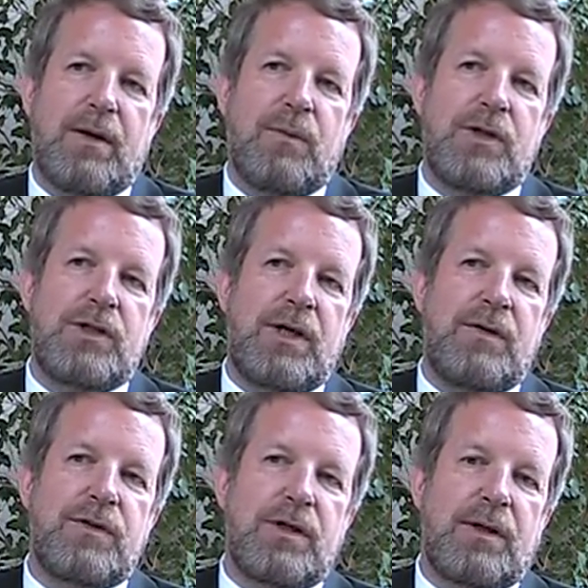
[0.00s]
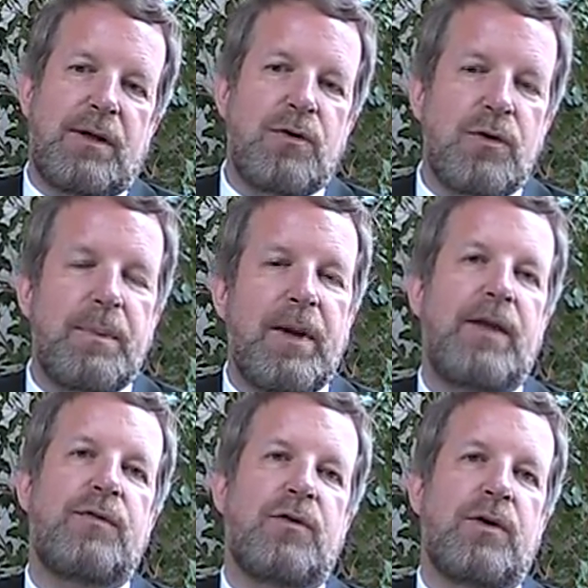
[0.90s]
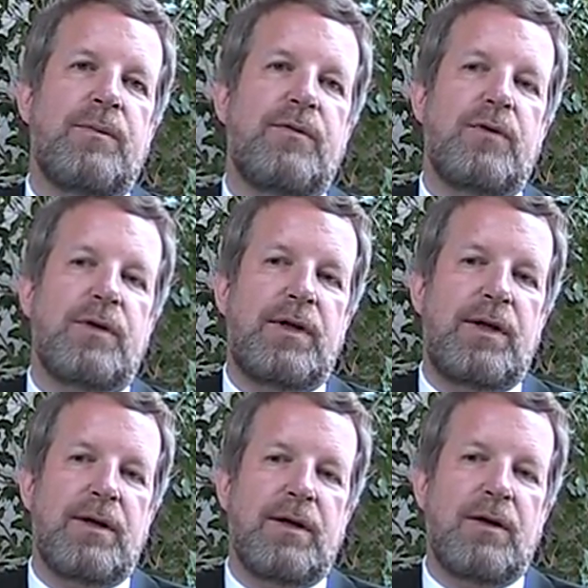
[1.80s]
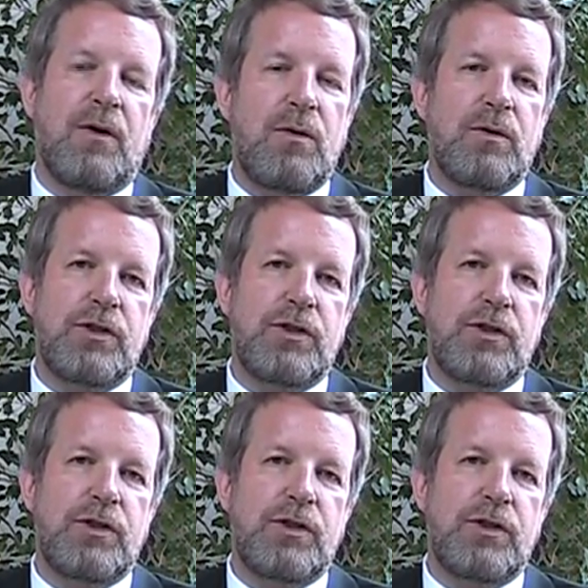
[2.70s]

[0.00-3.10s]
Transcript: which gives a good platform for the local